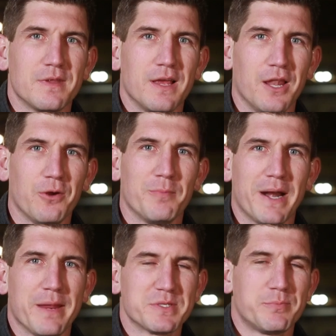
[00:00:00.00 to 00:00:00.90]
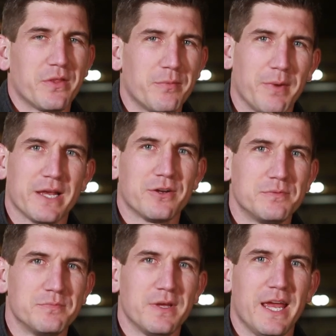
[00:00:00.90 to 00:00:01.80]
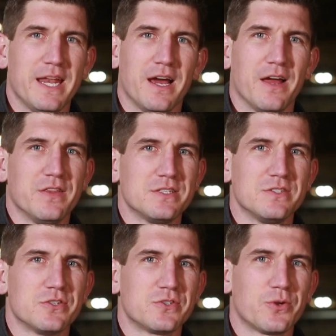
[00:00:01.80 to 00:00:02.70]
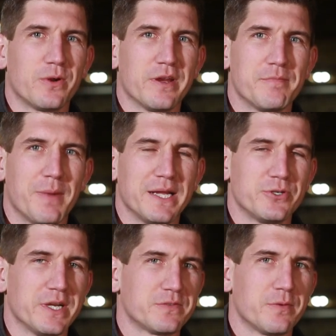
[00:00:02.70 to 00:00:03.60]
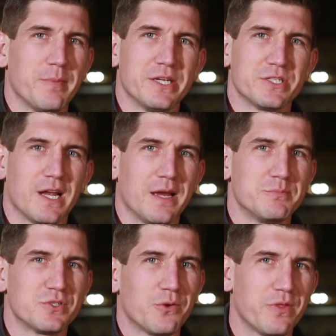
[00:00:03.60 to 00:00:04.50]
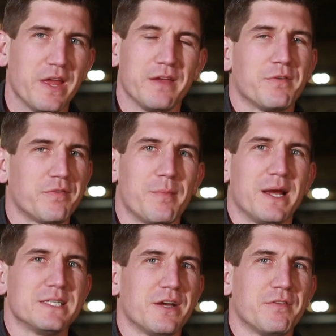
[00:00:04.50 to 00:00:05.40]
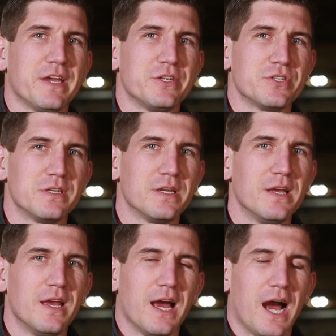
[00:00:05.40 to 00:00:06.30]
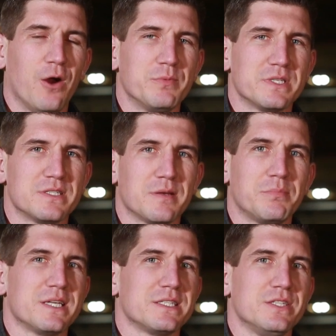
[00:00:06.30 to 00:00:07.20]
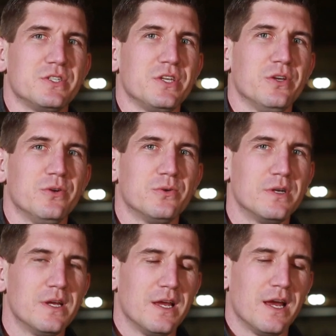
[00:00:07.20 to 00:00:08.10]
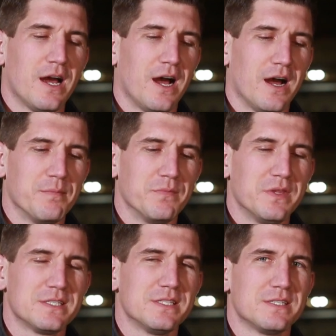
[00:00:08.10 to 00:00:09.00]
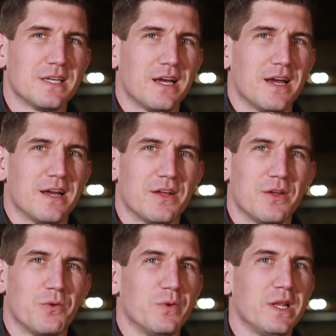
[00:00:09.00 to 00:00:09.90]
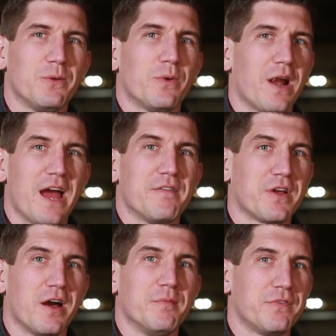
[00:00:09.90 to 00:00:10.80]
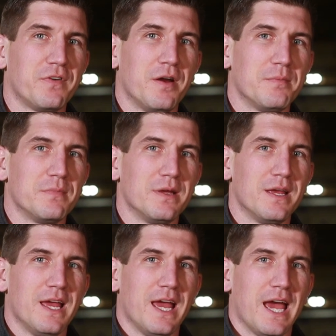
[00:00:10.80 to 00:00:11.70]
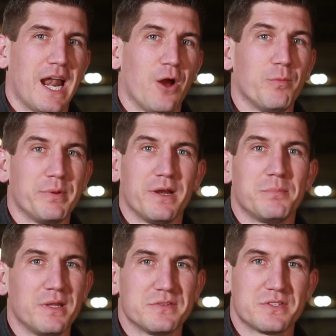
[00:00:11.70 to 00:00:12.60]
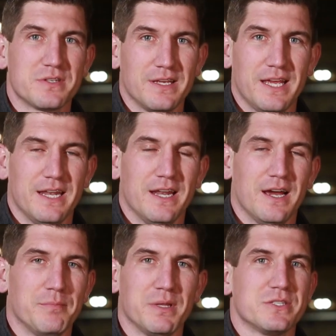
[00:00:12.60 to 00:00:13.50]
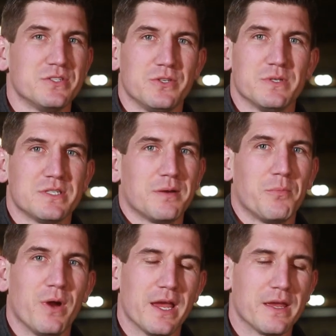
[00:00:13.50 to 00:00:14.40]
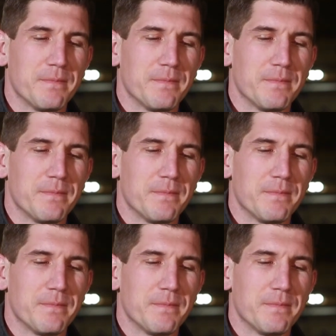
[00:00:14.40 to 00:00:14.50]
Hello, my name is Brother Michael, and this is the story of my transformation. I'm so thankful for my salvation. I hope this is a blessing to you. This is really where I've come from, and I hope it uplifts and blesses you in some way.